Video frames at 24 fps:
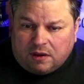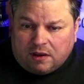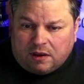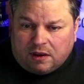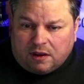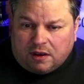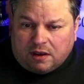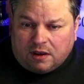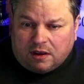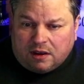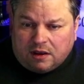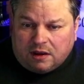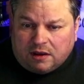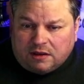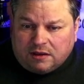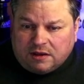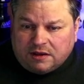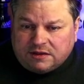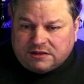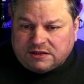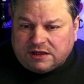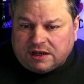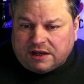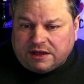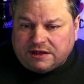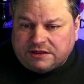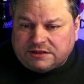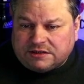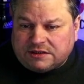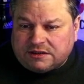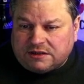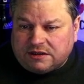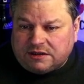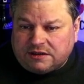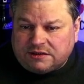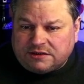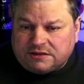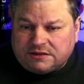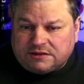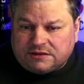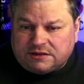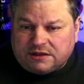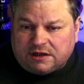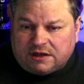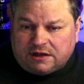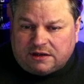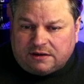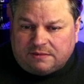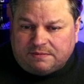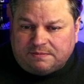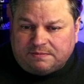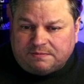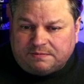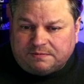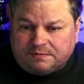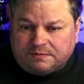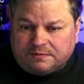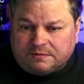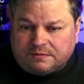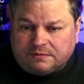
In this case, this sample